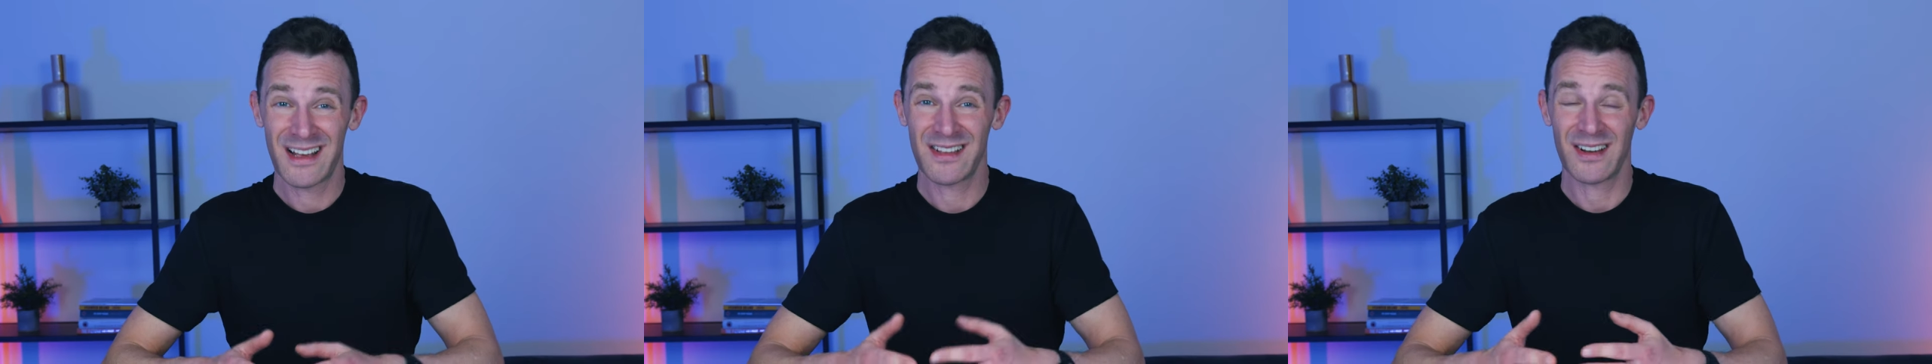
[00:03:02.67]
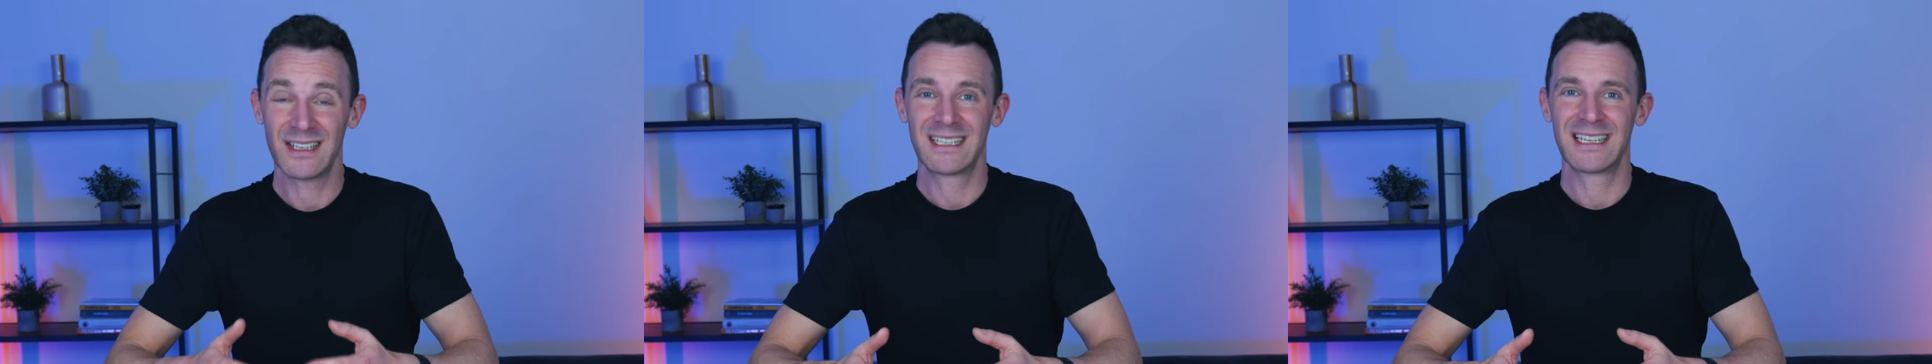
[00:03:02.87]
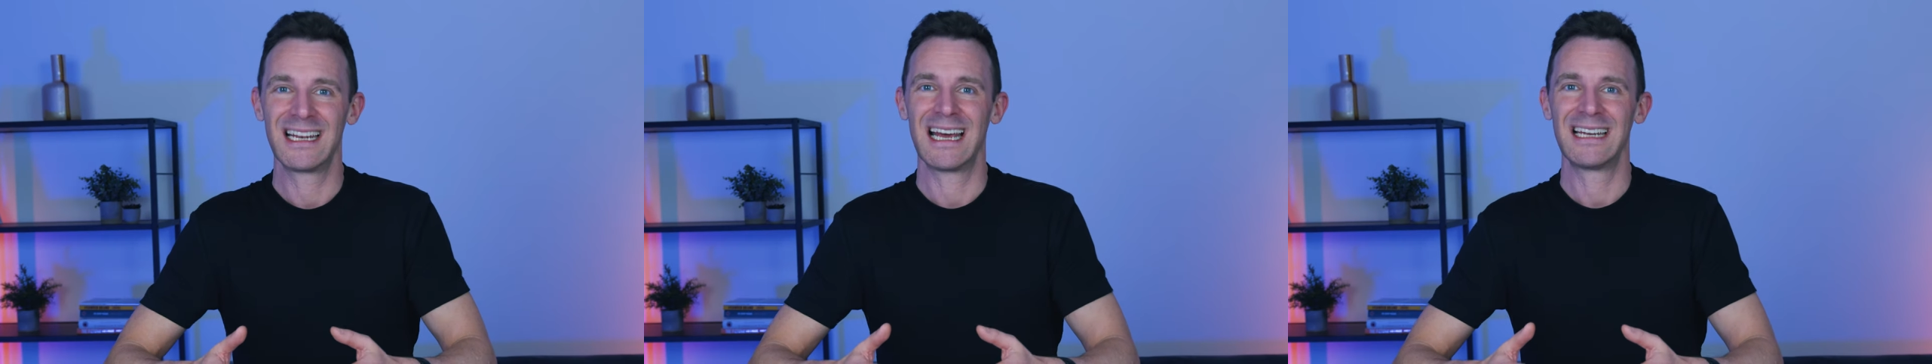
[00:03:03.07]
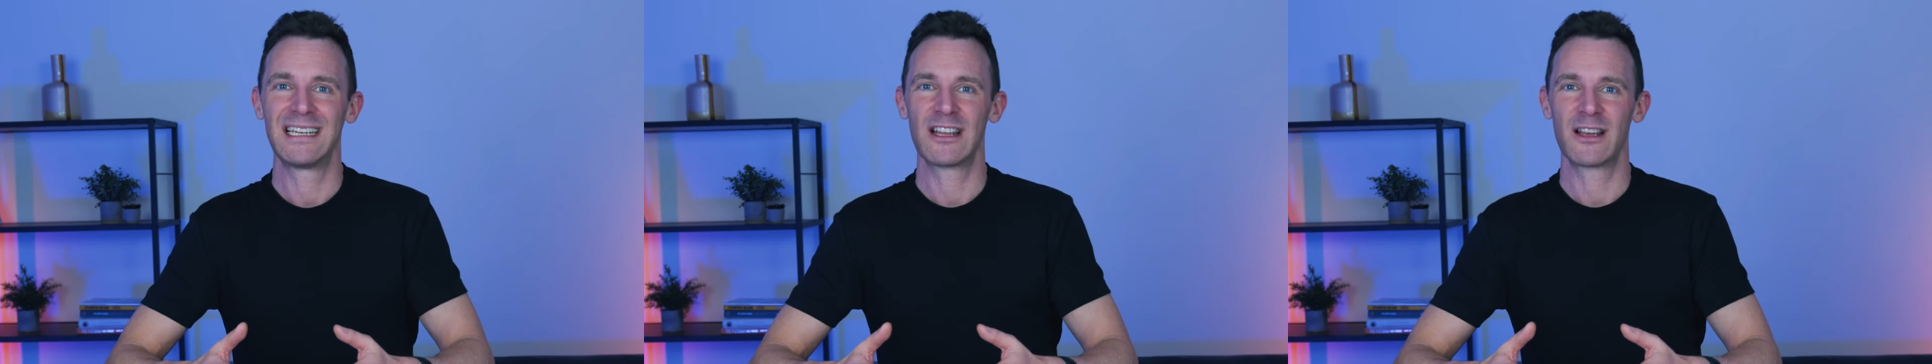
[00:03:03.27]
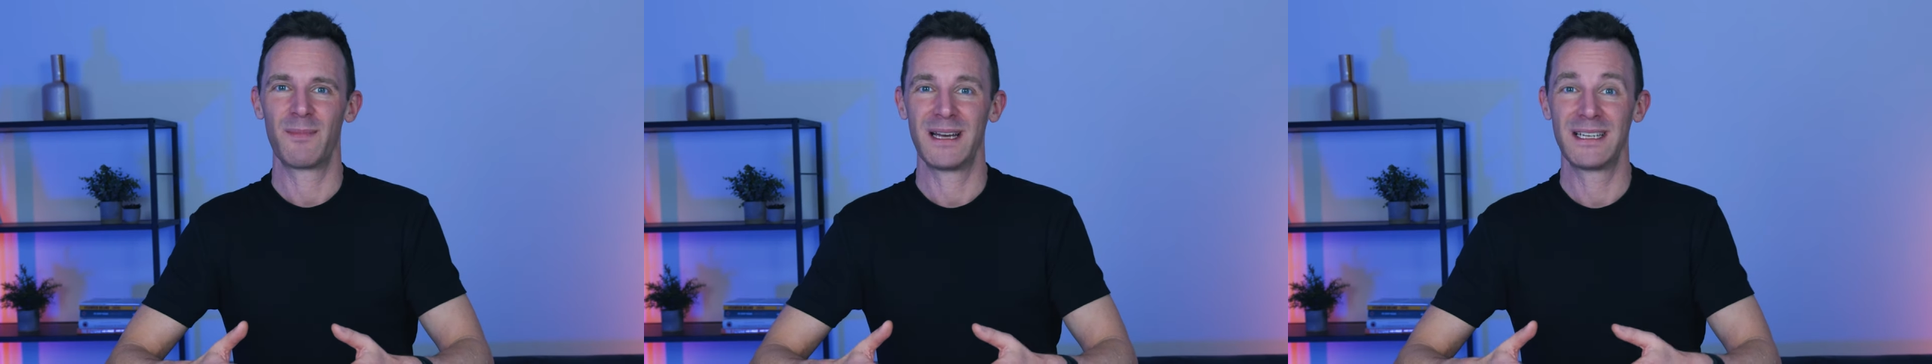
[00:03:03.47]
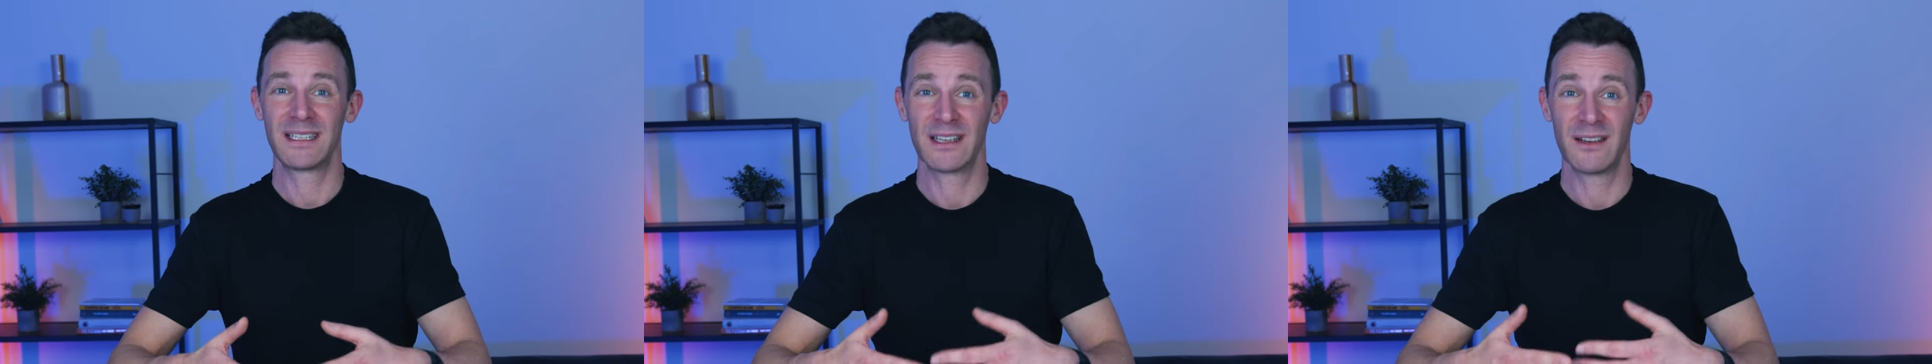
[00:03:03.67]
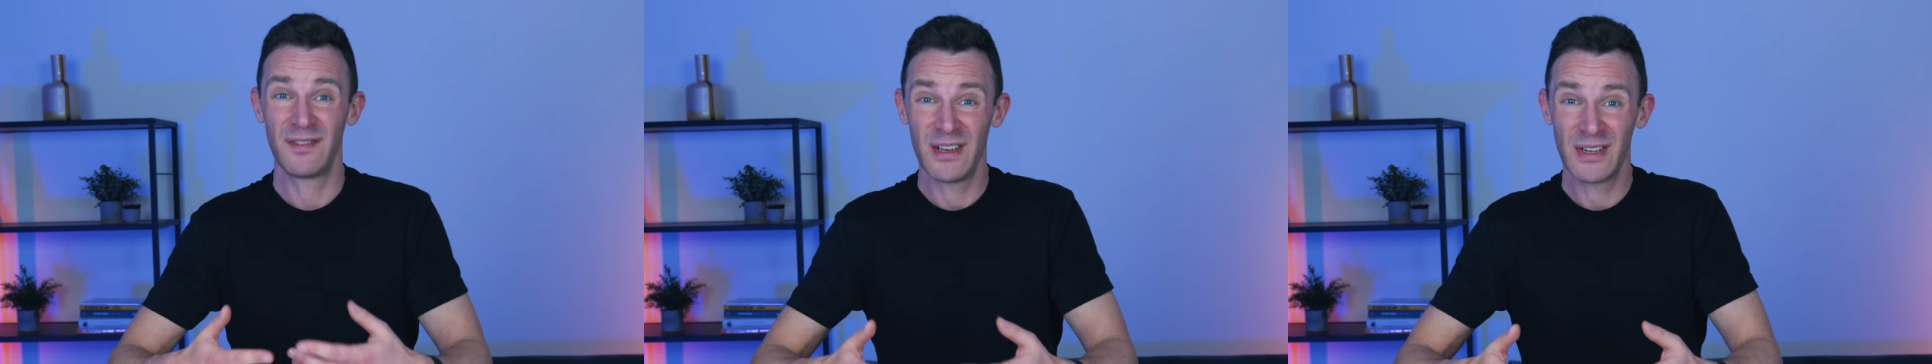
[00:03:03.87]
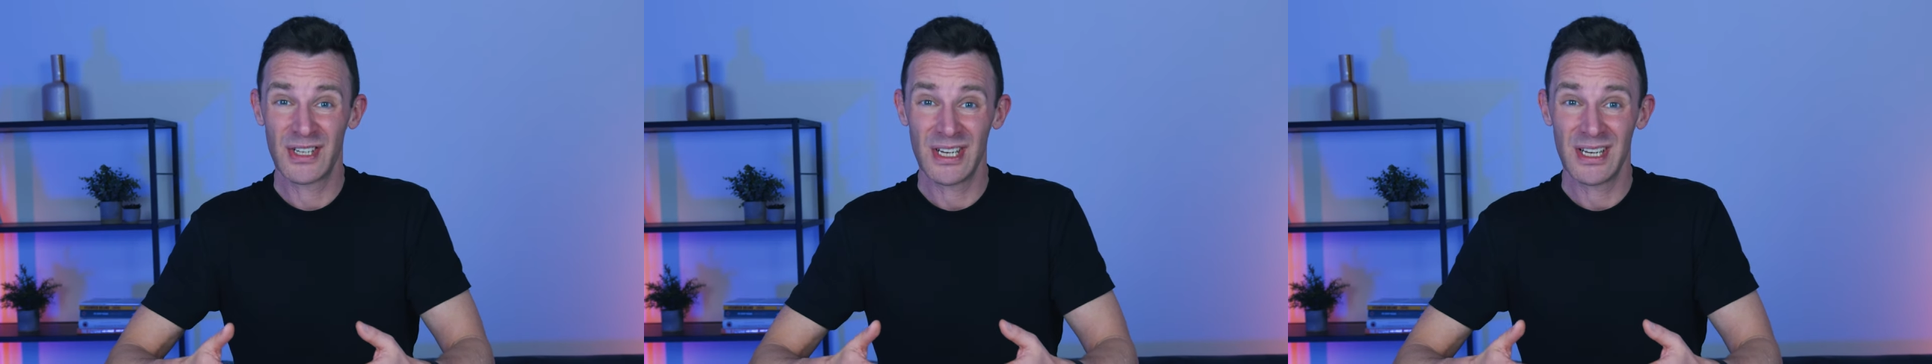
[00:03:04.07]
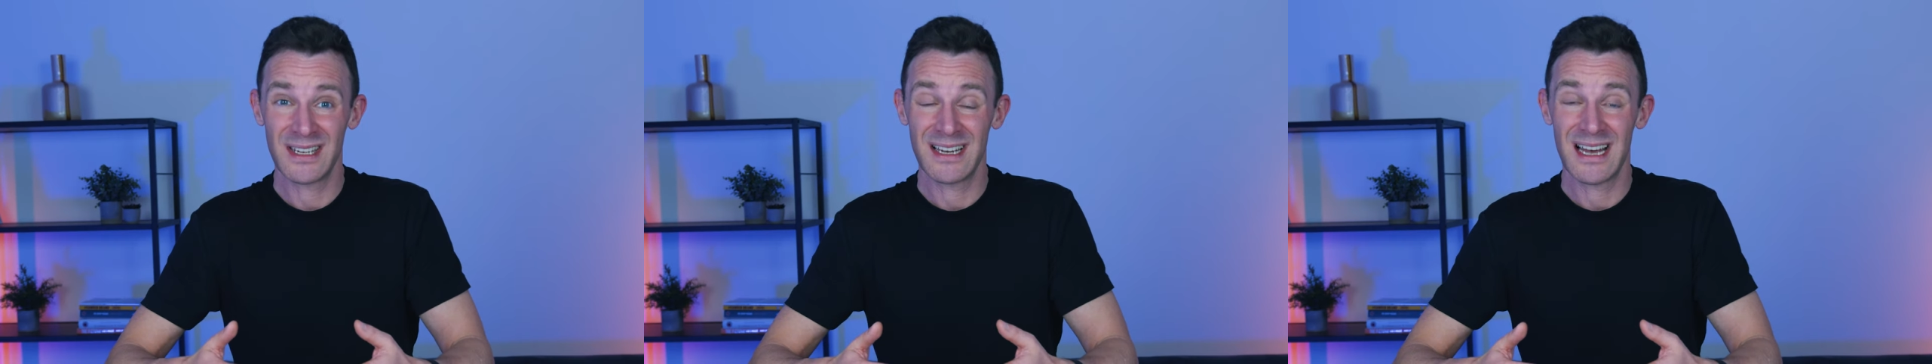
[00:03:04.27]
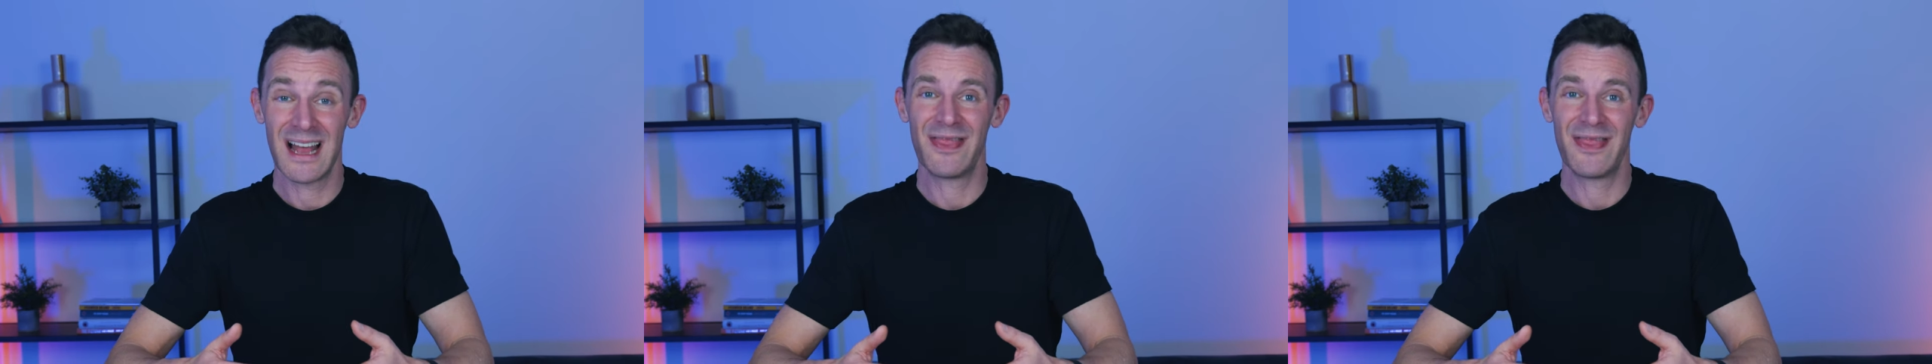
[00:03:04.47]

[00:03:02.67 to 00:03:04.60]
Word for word: excitedly anticipating the future